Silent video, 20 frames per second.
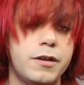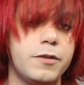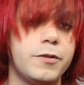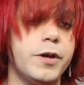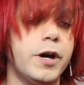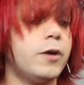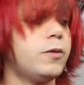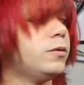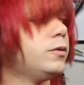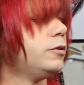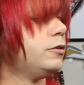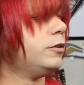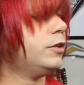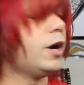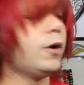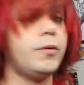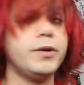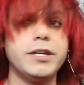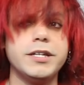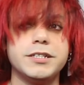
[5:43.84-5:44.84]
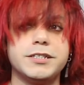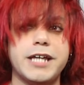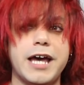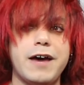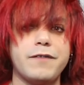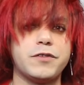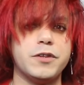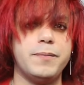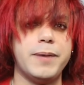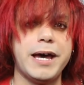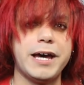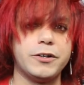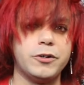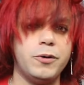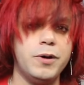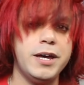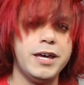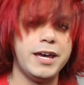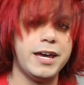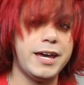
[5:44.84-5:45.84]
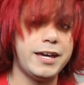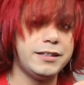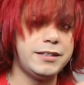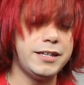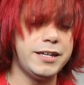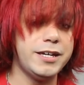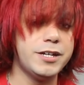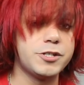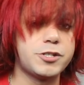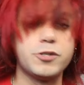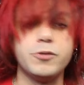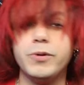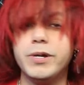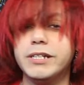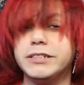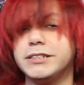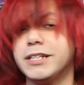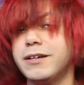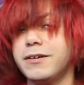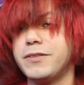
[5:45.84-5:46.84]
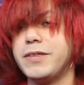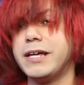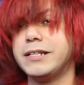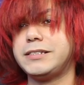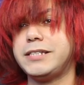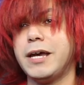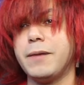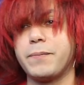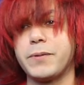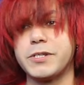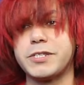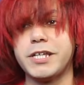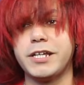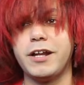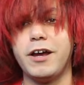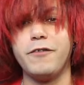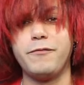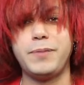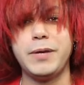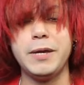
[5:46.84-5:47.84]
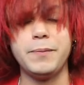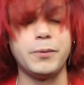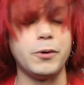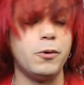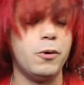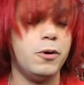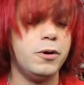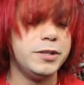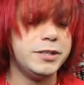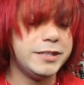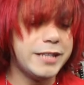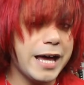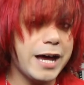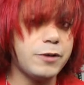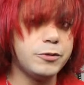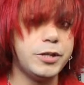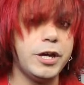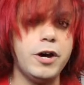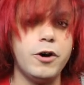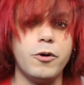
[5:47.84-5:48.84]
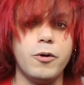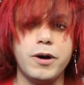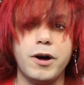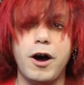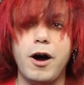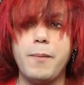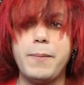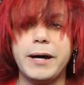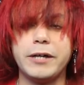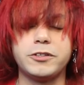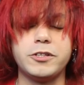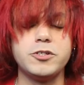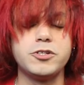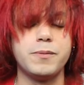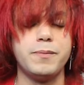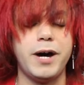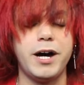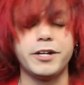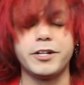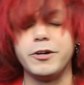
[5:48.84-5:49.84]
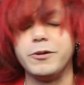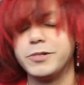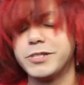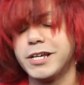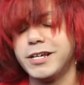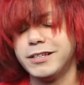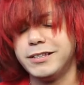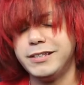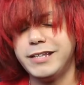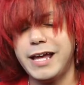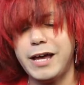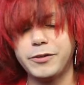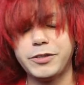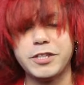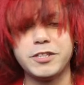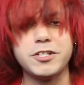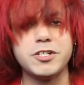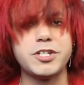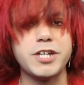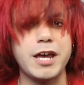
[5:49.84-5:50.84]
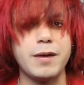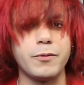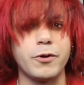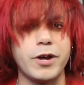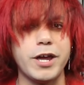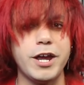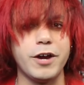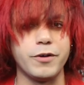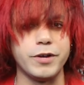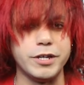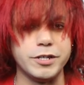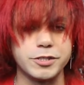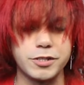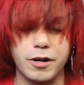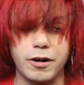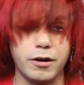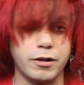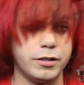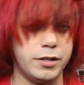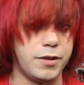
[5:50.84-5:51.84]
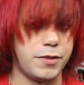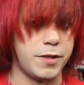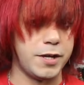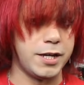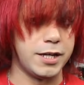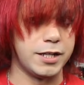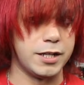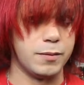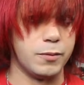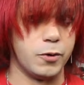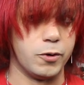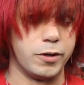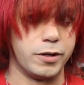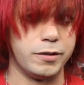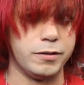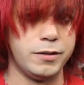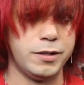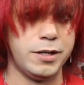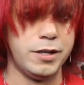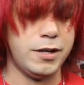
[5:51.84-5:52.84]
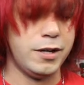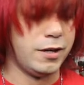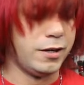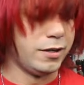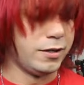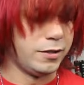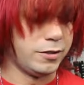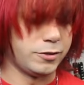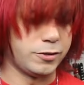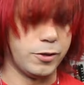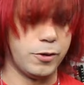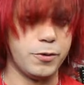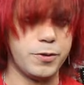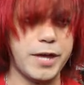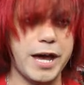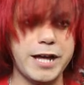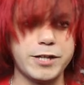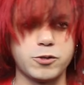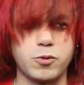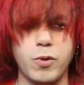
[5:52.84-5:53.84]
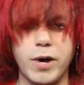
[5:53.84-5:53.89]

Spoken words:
Though, knowing is half the battle, and the issue is that 10% of people now know about the Jamatos now that the jammer areas aren't a thing anymore. So that's